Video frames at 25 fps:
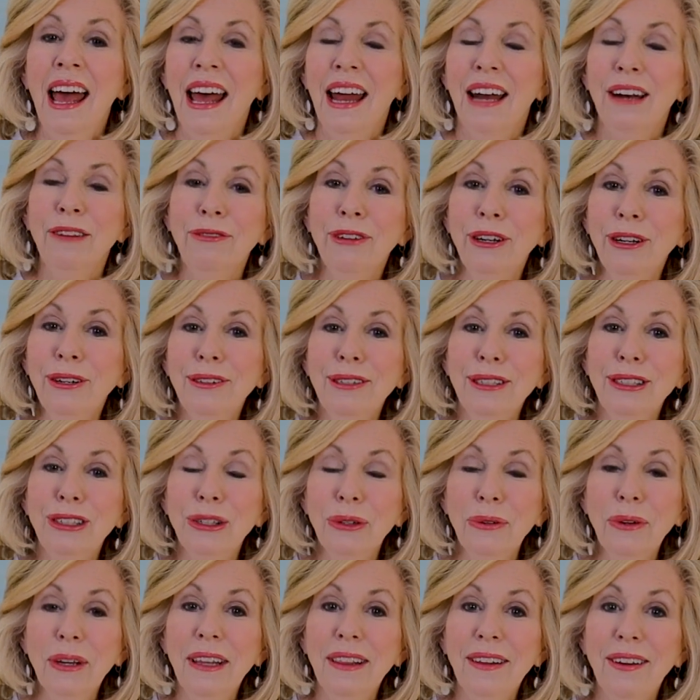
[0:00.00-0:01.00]
And if you're
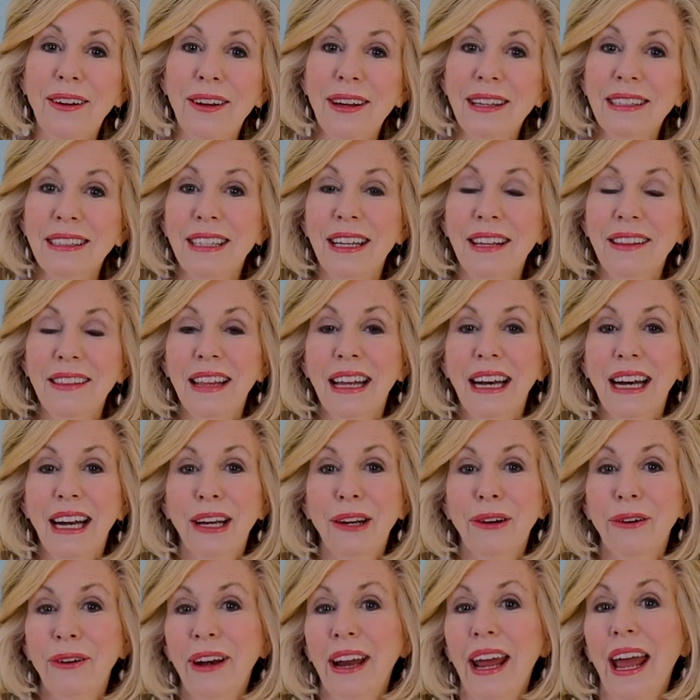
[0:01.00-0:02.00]
enjoying the content that
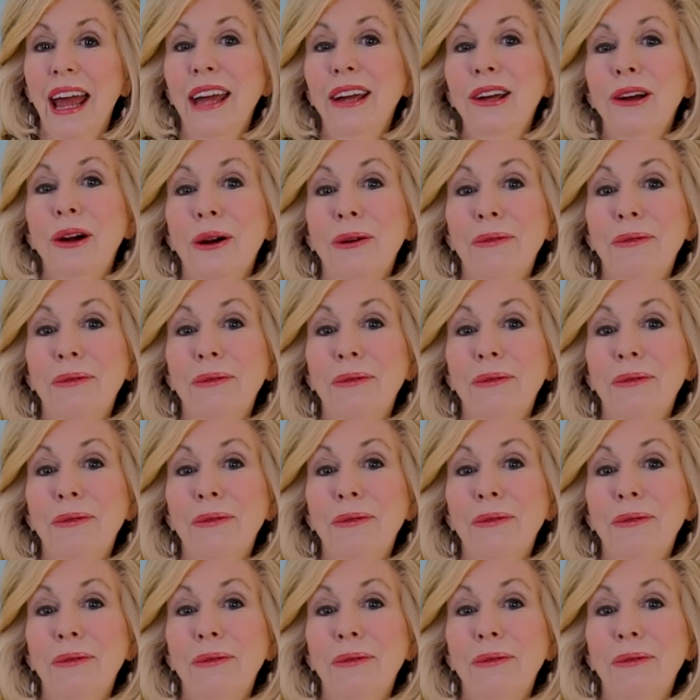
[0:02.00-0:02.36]
I create